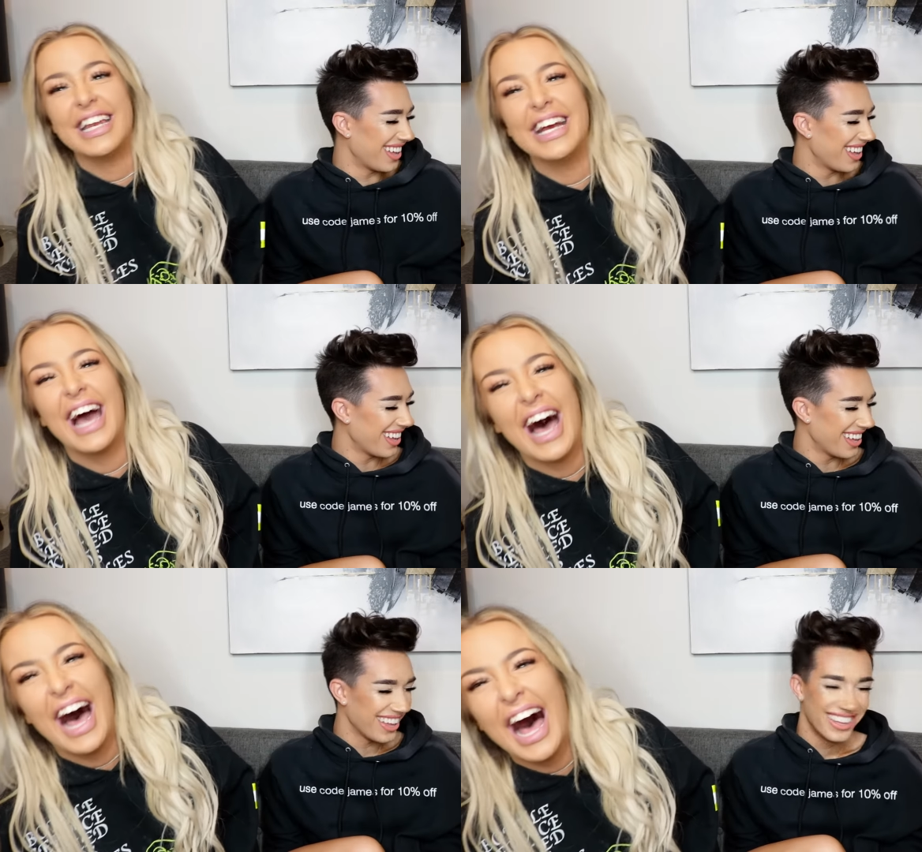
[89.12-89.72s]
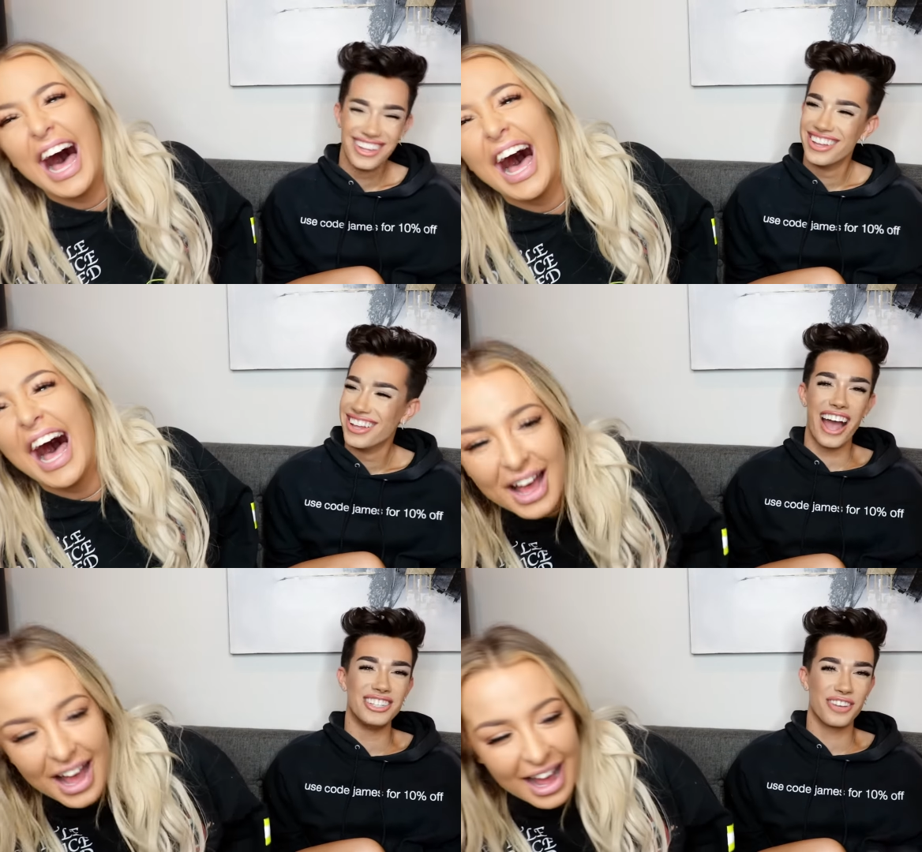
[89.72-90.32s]

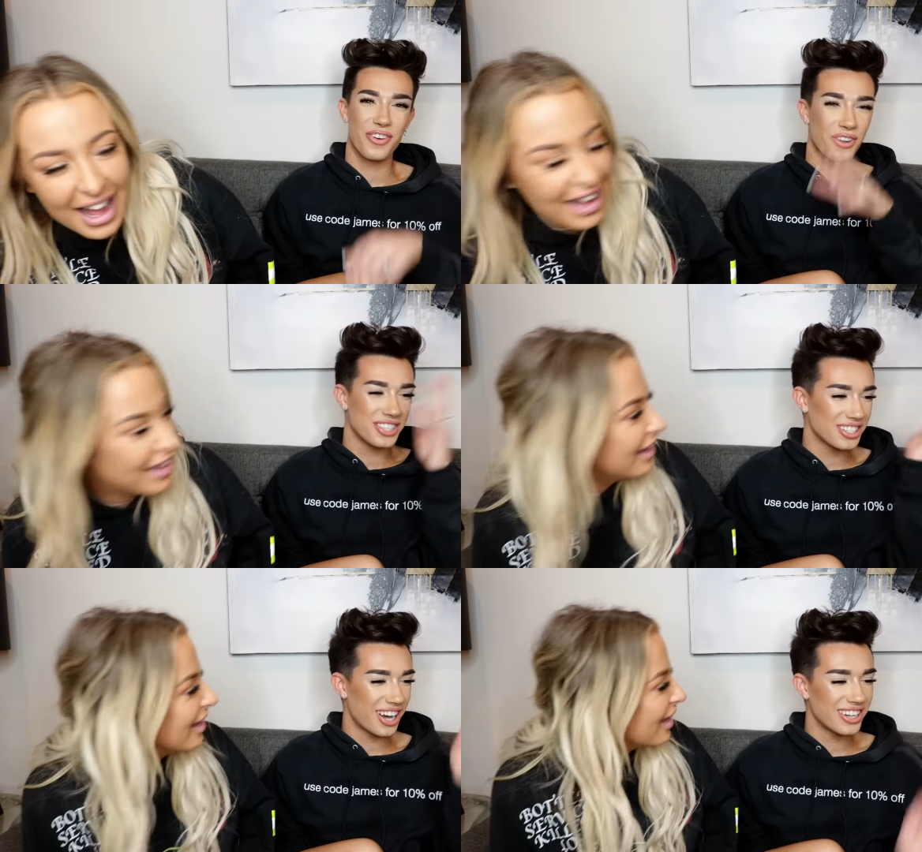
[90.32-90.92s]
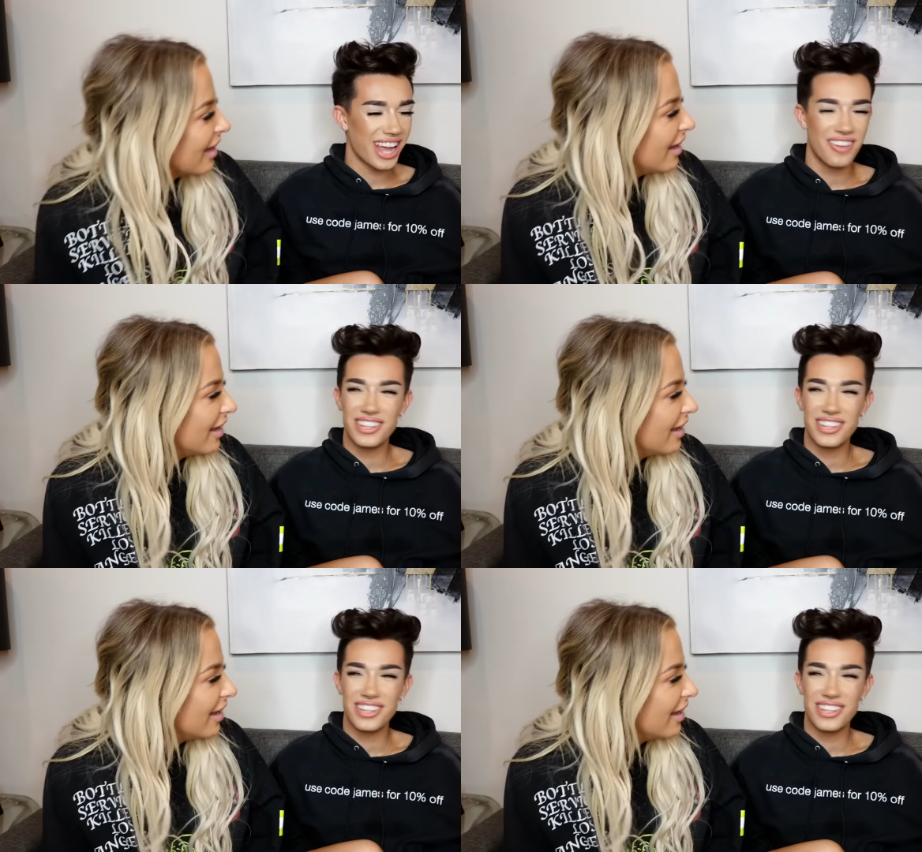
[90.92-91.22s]
Speaker 1: I took photos the entire time,